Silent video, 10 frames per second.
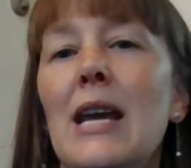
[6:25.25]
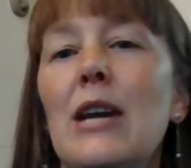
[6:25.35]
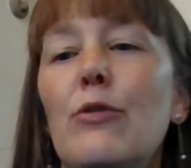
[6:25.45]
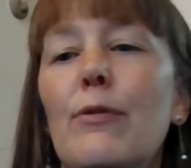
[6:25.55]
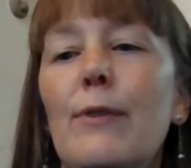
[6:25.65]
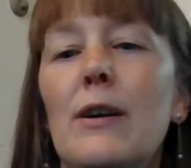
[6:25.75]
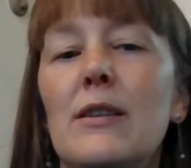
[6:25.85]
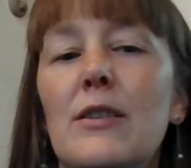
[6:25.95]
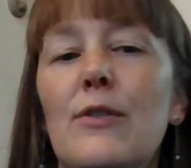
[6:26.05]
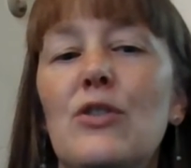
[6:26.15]
he
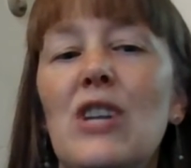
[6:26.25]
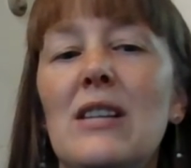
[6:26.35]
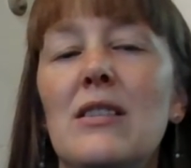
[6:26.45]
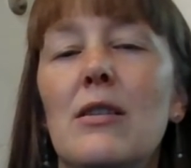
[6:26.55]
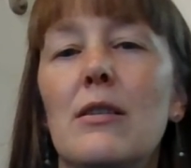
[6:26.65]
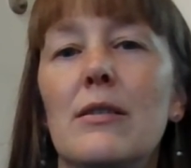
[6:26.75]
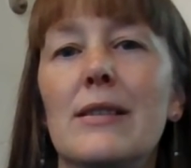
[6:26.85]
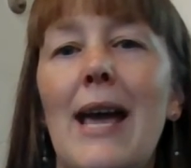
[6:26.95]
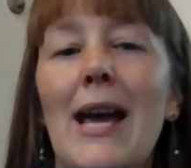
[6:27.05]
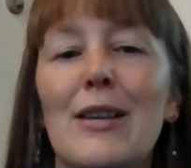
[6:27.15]
refers to the
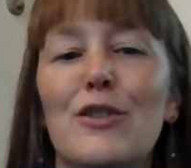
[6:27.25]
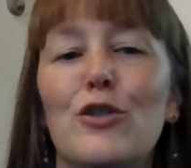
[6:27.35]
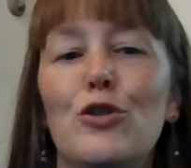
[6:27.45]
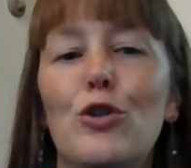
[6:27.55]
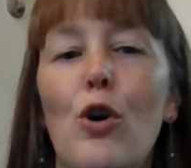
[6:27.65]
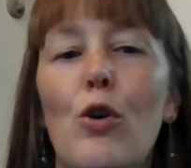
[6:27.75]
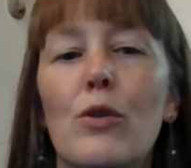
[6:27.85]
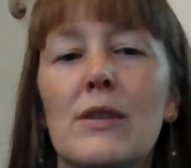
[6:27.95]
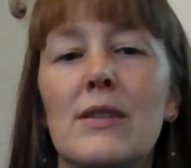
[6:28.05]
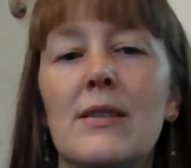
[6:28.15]
Gentiles as
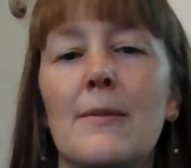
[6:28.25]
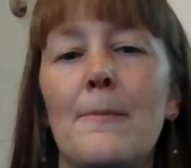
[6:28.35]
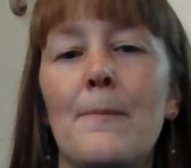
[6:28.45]
dogs.